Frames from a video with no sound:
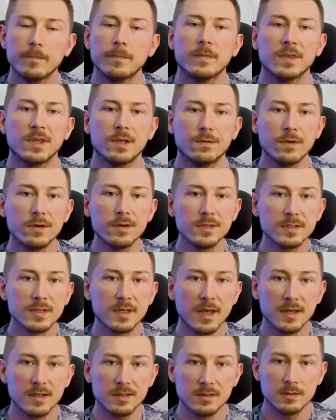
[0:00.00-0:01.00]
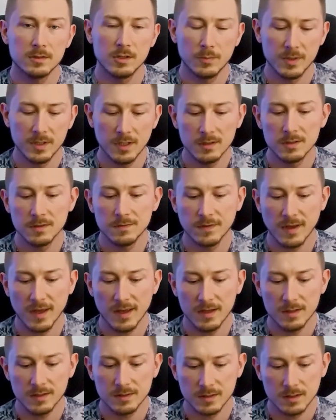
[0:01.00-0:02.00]
The first case, nominative
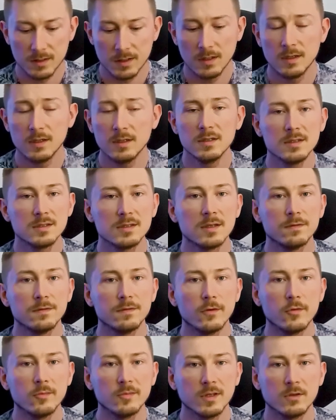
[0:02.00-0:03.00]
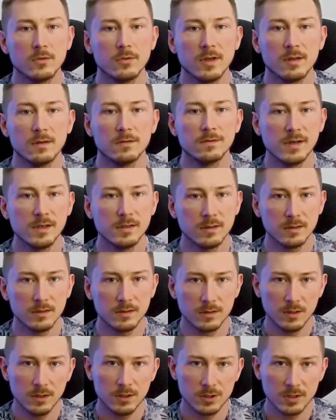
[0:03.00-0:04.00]
case, is the form that you can find in
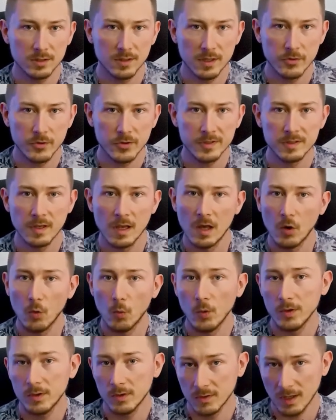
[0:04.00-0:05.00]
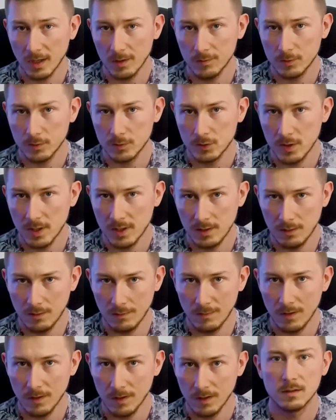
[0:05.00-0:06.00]
dictionaries. We don't have to do
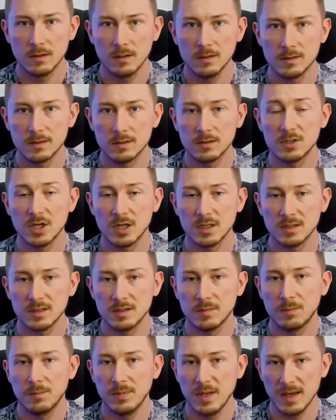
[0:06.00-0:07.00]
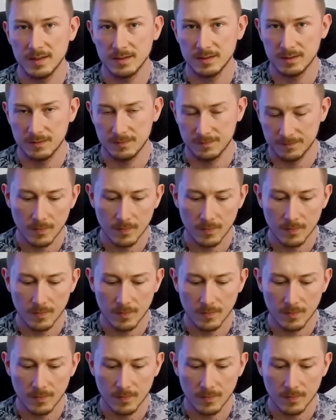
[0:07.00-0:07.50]
anything, it's just pies.